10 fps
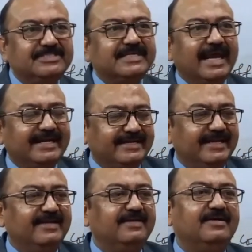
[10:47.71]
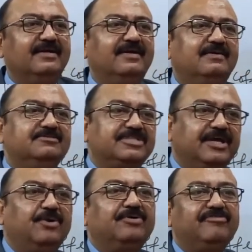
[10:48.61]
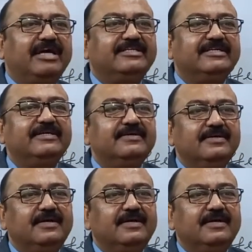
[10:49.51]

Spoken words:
Acting, or writing